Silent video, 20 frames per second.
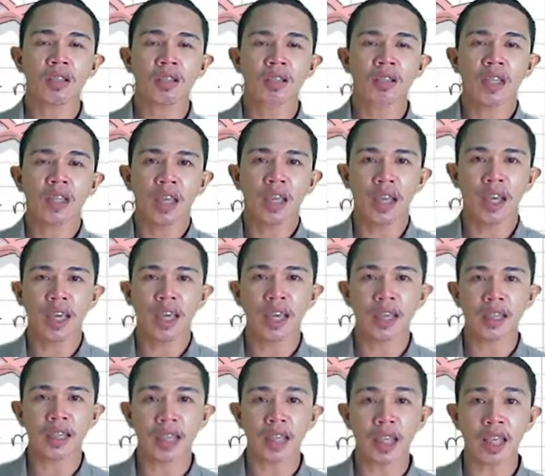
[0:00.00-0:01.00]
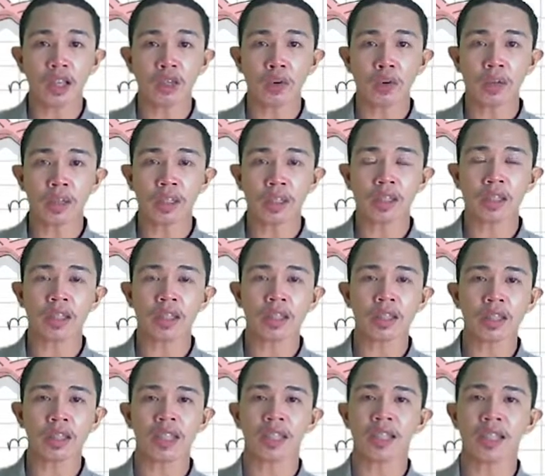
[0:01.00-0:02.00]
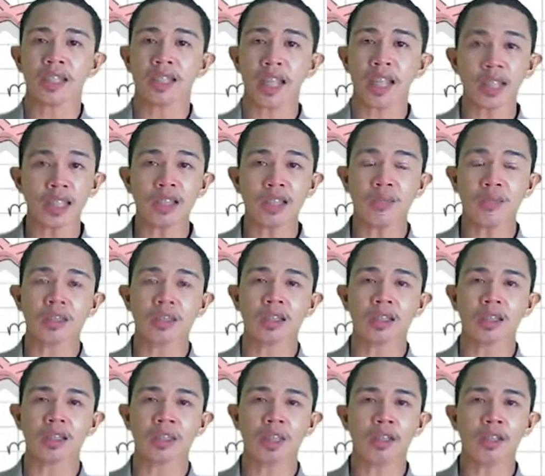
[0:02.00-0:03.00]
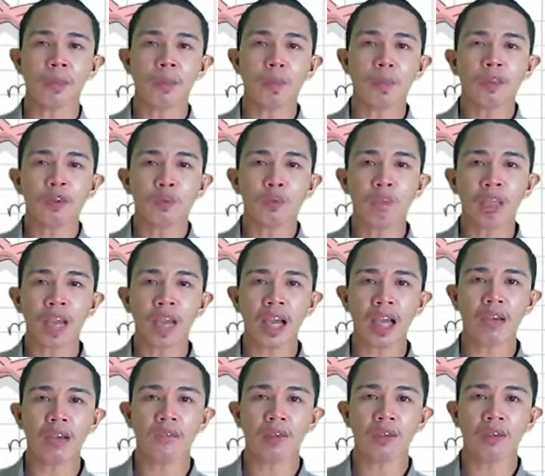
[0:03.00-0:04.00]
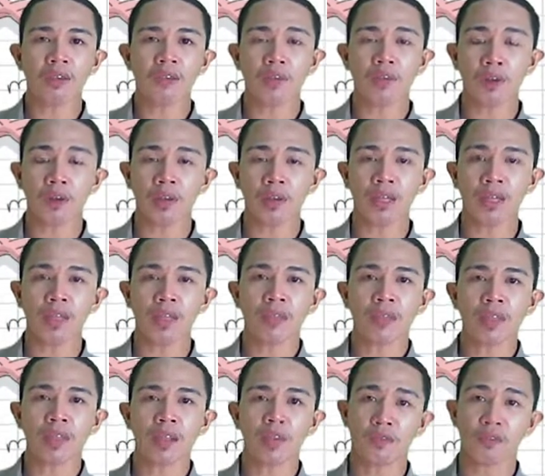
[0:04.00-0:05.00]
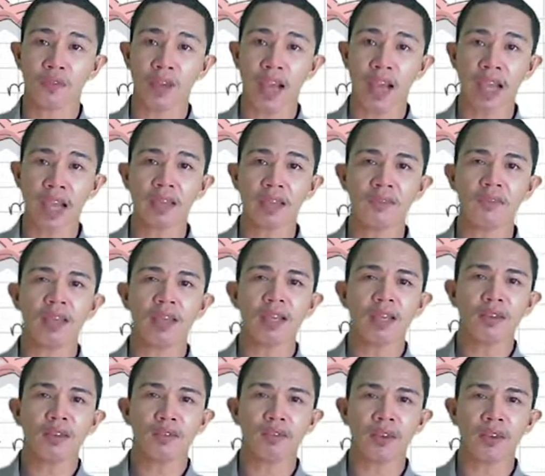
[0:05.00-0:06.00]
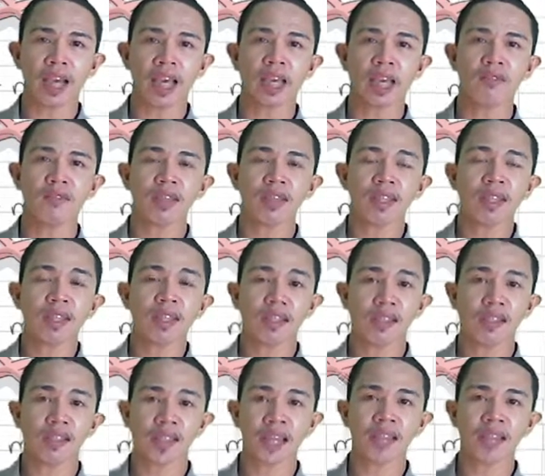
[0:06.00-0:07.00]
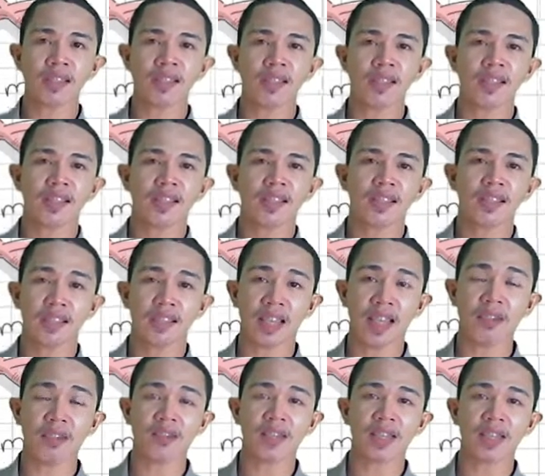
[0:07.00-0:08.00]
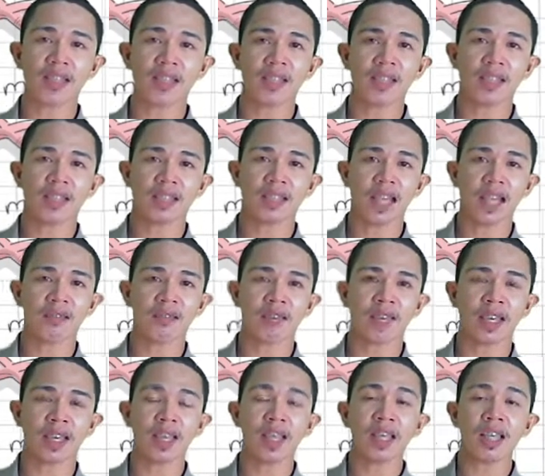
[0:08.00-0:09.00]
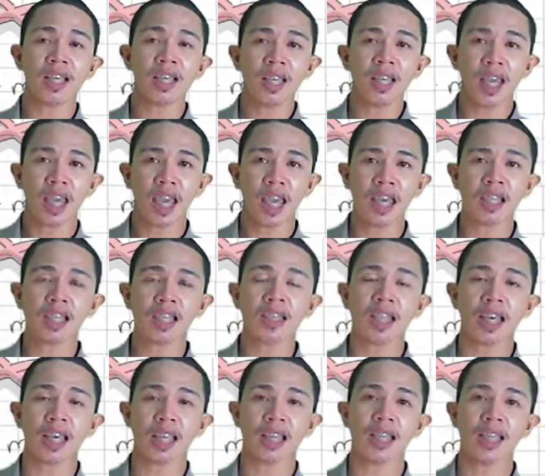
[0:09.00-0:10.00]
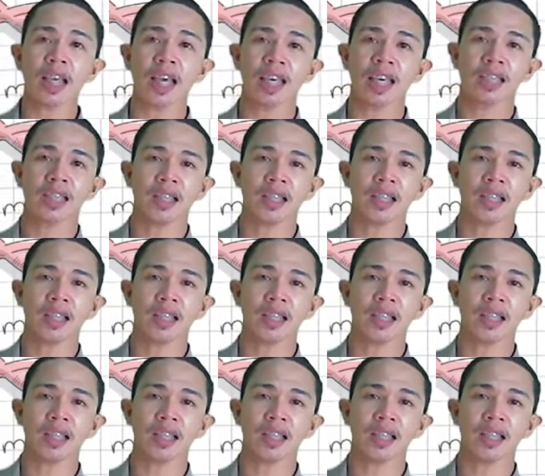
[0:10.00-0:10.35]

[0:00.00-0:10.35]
And in order, in ascending order, we have 4, 5, 5, 6, 7, 7, 8, and 9.